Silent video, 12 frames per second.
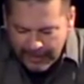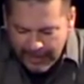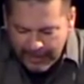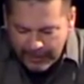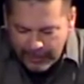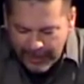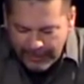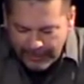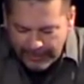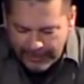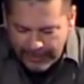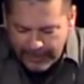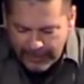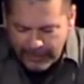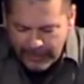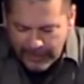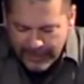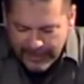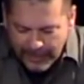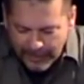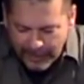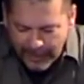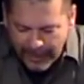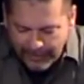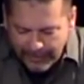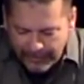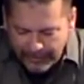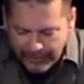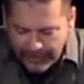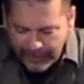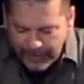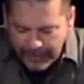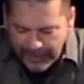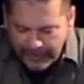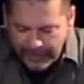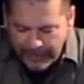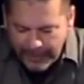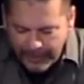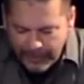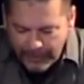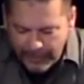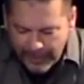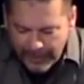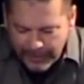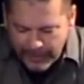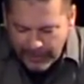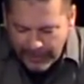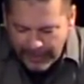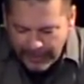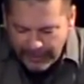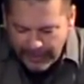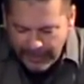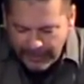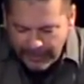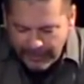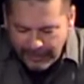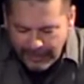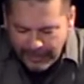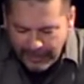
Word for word: I'm grateful for the choice. I'm grateful for your giving me a choice between good and evil.